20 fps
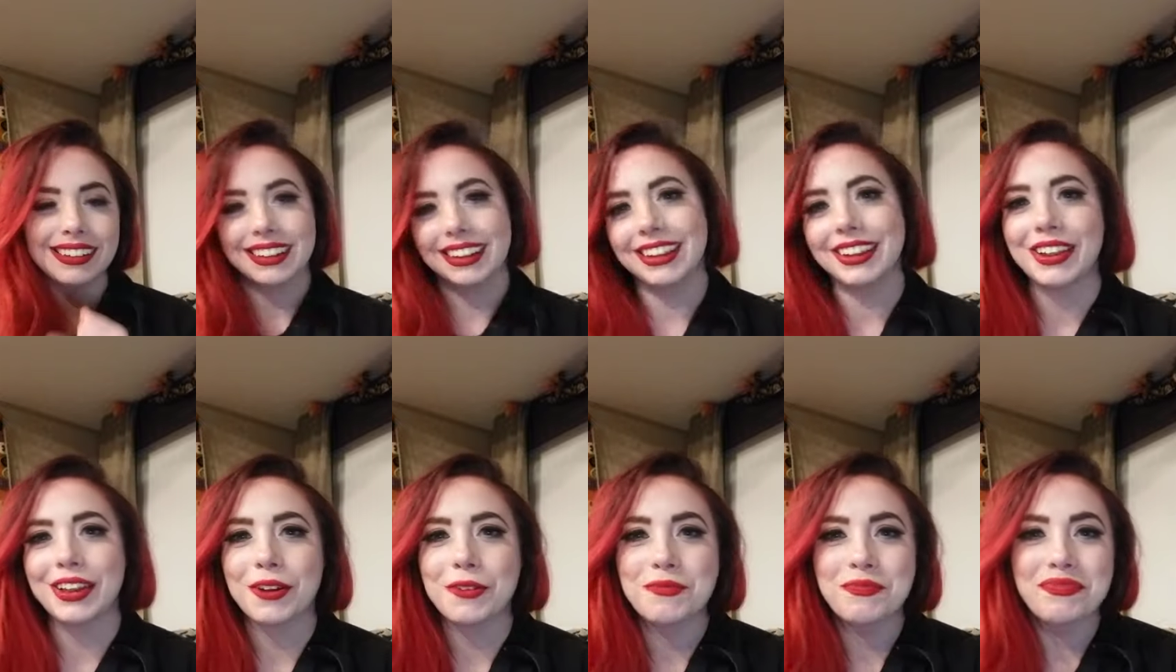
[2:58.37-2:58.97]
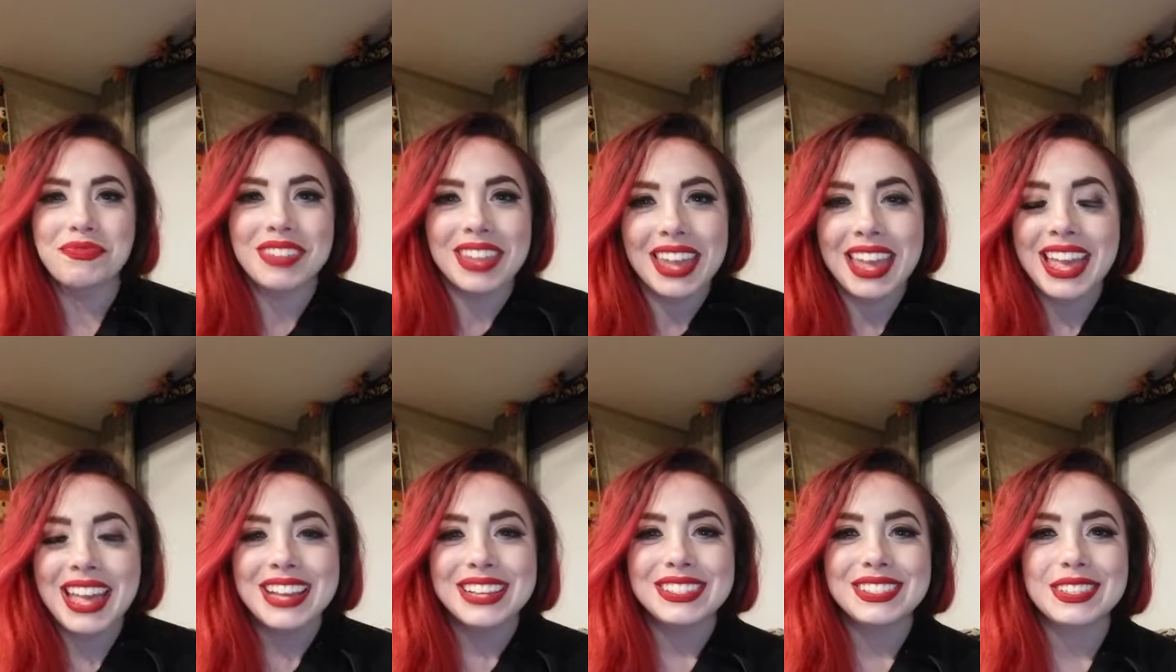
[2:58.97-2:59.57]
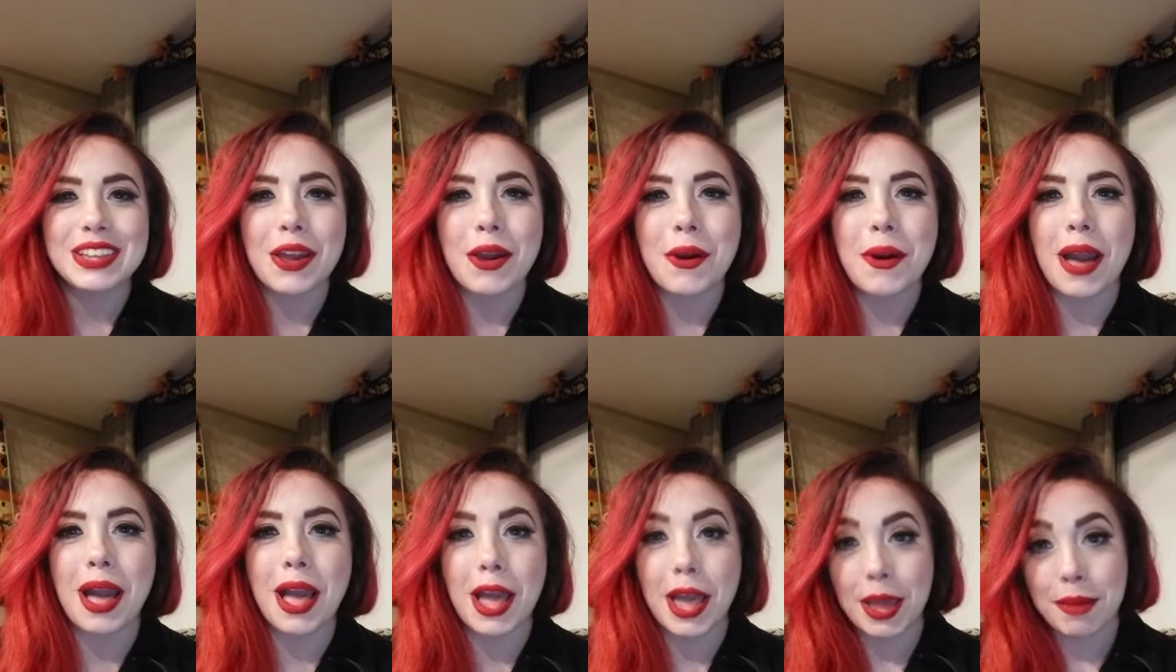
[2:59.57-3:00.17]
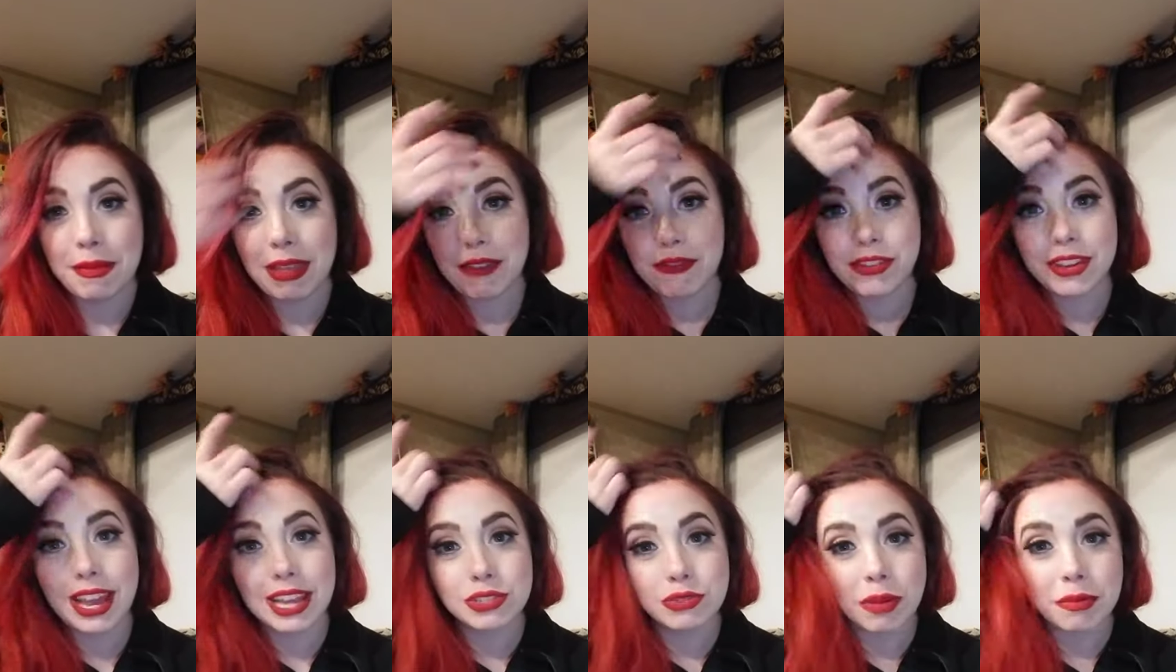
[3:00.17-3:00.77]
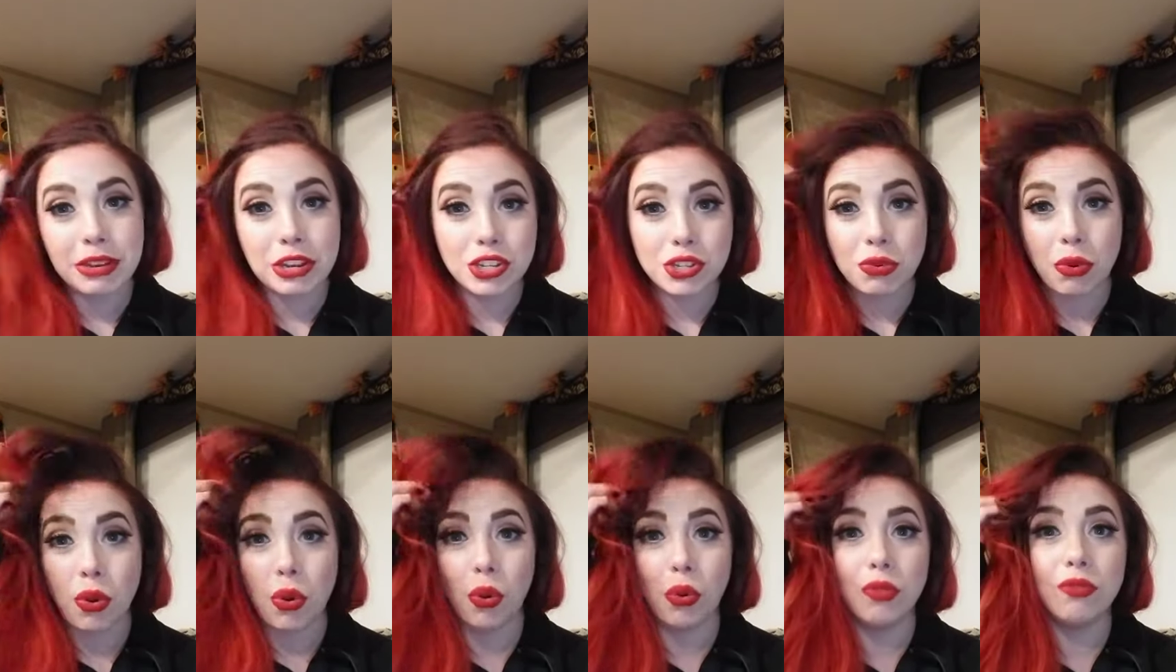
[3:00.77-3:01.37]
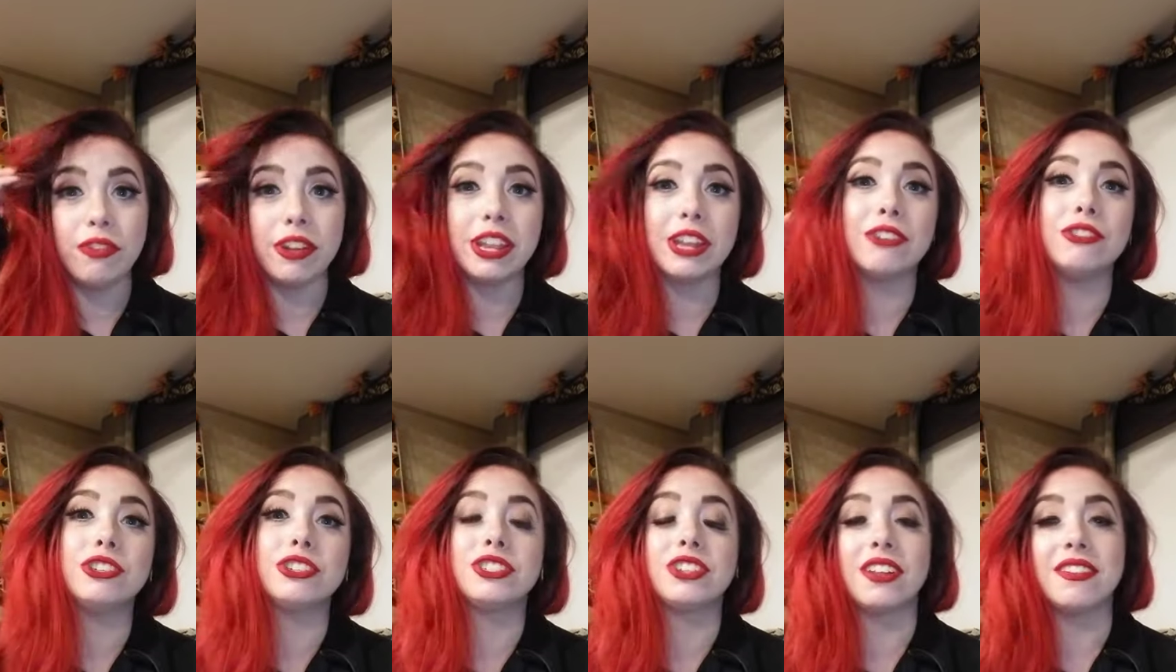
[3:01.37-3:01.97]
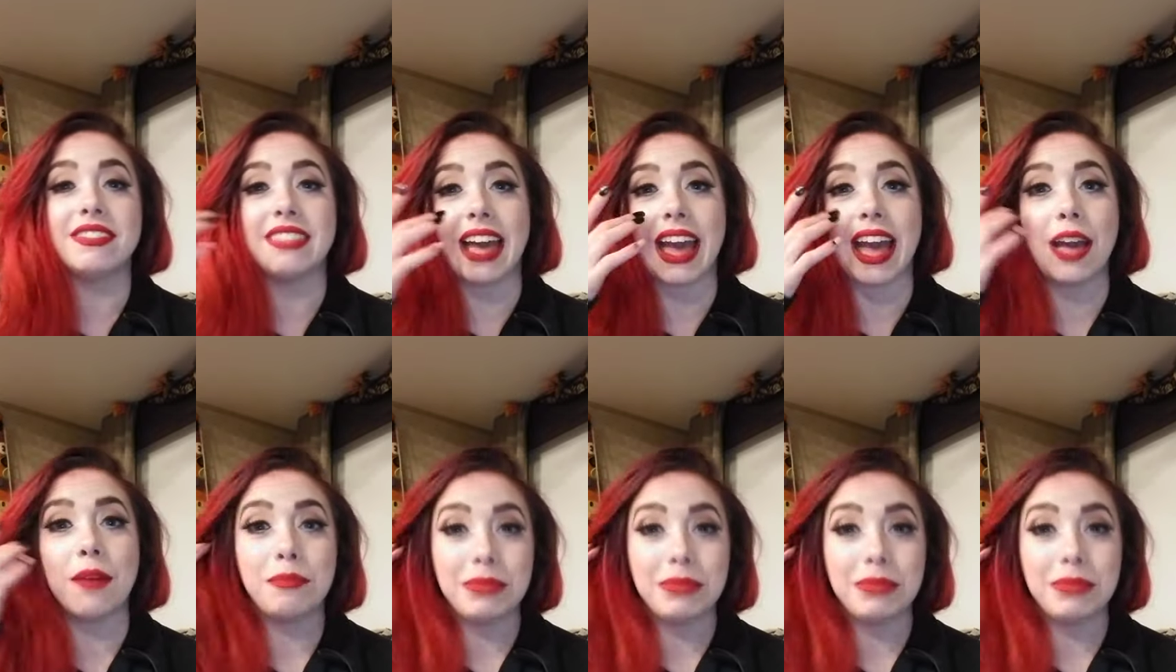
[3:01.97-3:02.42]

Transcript: you know so um if you guys want me to do a whole video just on that